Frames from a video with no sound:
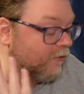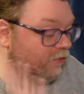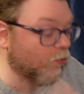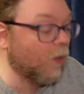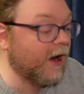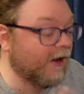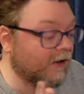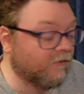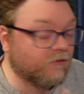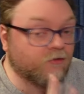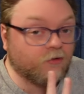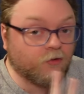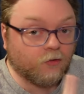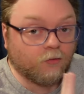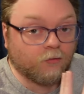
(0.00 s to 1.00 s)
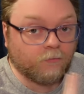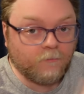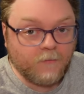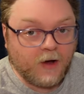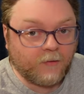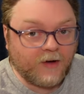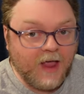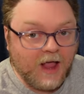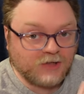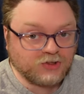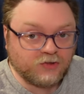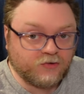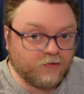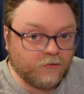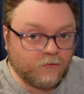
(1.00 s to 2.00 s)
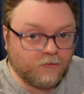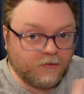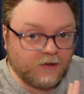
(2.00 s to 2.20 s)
I was waiting to do my reaction to